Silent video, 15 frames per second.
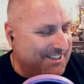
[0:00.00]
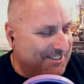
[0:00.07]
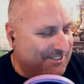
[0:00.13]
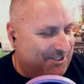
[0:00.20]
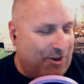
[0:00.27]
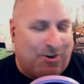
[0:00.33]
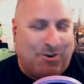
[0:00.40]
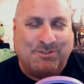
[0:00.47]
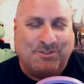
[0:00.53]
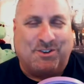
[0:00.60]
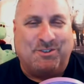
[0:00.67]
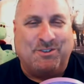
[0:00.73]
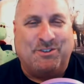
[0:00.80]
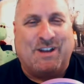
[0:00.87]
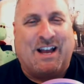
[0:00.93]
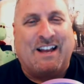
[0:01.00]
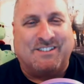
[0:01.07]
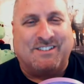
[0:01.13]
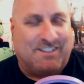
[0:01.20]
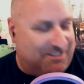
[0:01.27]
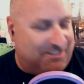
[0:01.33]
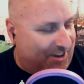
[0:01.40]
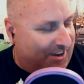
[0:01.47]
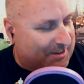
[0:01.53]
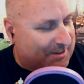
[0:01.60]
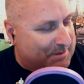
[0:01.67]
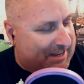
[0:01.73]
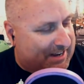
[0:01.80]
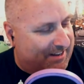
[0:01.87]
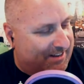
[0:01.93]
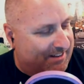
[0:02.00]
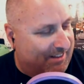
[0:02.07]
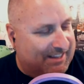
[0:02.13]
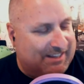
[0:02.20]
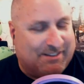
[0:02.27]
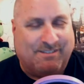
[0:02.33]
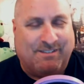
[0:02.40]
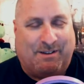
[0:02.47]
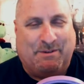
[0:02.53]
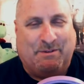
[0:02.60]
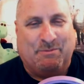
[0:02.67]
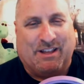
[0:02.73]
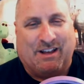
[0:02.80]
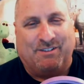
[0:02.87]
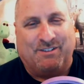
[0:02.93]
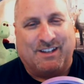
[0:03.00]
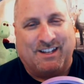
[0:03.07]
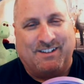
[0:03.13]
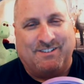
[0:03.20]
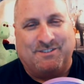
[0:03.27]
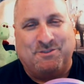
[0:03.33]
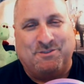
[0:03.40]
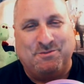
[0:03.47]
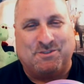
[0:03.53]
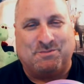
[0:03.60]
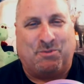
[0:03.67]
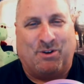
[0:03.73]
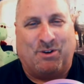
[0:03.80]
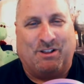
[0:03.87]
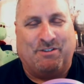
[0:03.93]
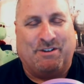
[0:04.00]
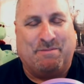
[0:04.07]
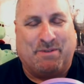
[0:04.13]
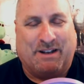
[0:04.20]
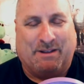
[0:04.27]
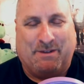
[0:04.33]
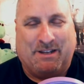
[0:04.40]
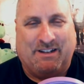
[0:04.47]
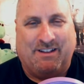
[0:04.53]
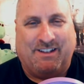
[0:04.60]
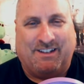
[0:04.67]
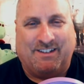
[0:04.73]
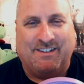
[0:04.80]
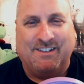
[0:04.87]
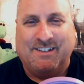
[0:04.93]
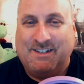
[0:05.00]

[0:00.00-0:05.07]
So you guys could talk about it, like, I mean, without getting too spoilery, but I mean, like,